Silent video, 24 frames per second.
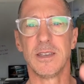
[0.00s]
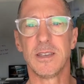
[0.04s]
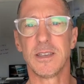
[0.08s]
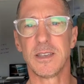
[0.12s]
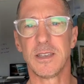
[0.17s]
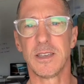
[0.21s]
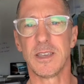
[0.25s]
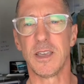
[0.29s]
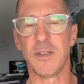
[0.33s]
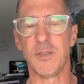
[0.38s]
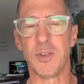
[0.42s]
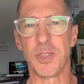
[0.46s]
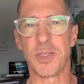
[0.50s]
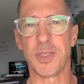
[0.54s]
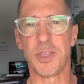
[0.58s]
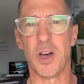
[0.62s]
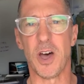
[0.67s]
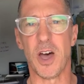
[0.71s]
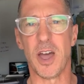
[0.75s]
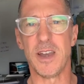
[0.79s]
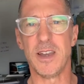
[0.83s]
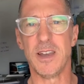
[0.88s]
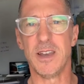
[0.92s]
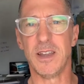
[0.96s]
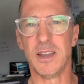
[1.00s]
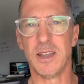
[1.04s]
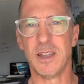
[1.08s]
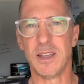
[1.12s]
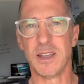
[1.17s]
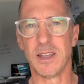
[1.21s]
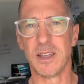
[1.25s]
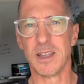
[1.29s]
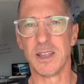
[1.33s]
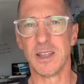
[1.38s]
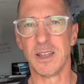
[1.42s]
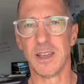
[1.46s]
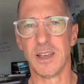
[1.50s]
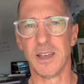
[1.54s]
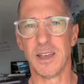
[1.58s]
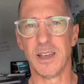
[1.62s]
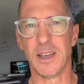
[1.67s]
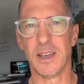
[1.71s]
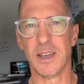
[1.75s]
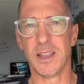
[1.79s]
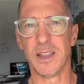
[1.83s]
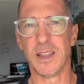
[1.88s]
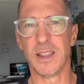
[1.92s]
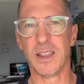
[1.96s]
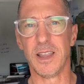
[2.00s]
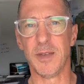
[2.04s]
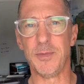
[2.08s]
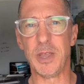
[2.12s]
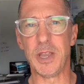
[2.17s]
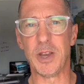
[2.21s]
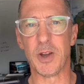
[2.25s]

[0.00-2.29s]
Give it a thought. Let me hear